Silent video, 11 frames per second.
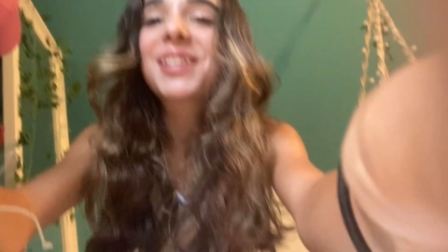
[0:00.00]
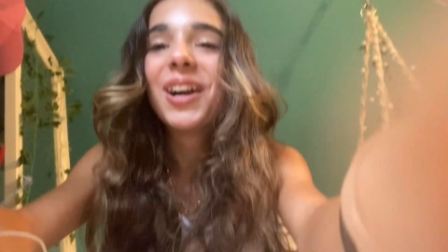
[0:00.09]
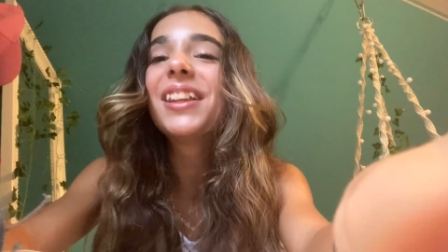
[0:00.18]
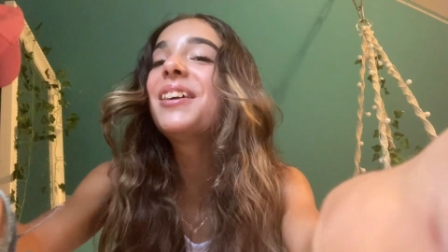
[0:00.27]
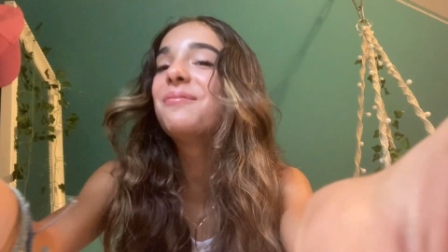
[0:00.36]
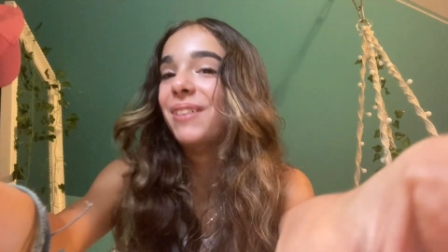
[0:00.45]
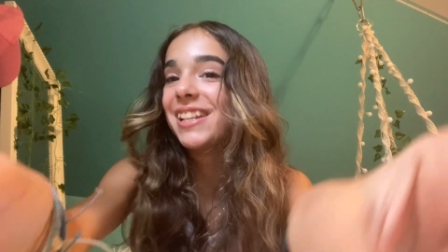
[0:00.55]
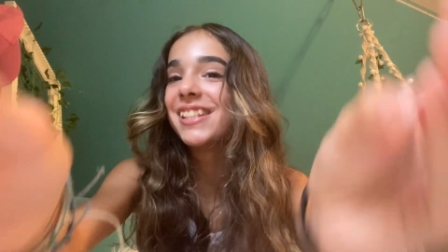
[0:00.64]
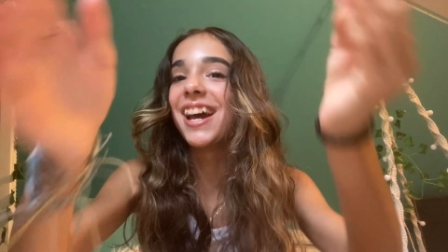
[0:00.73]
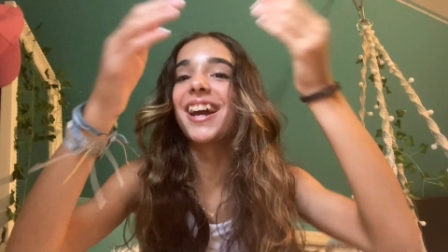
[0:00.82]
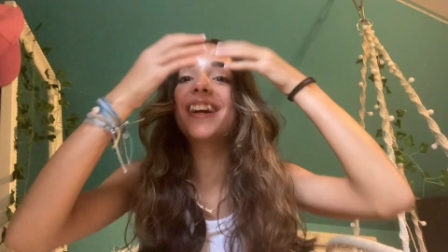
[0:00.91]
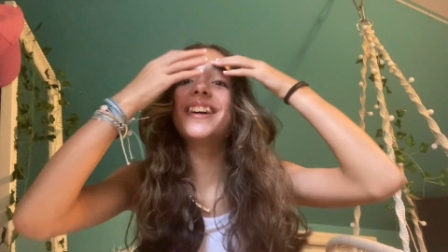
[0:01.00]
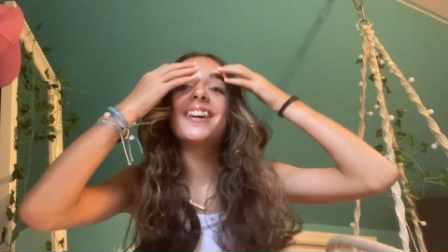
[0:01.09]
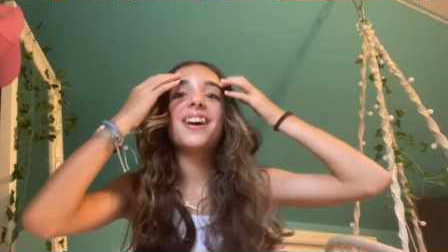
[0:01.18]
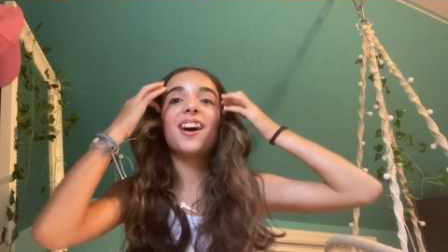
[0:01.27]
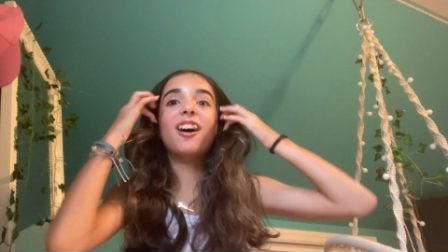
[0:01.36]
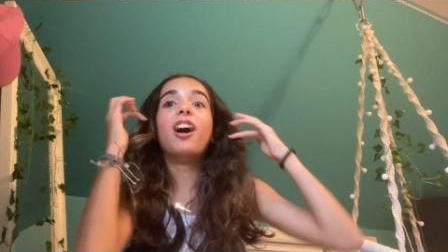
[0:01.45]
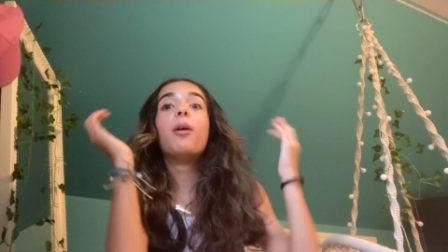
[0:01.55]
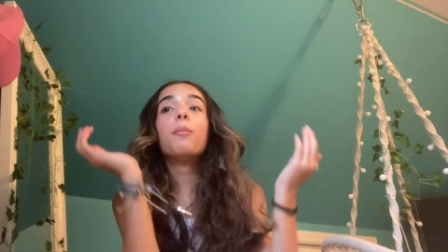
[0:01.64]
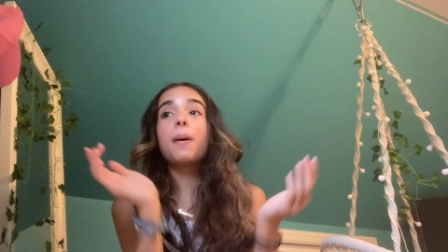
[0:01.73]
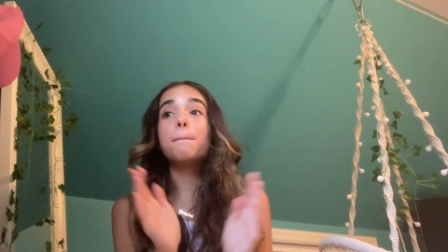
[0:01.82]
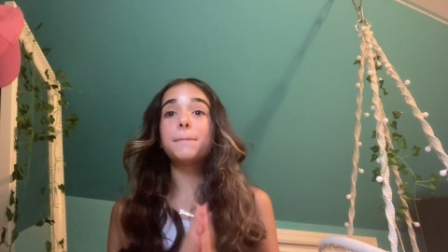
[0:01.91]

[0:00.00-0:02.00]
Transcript: currently Monday, um,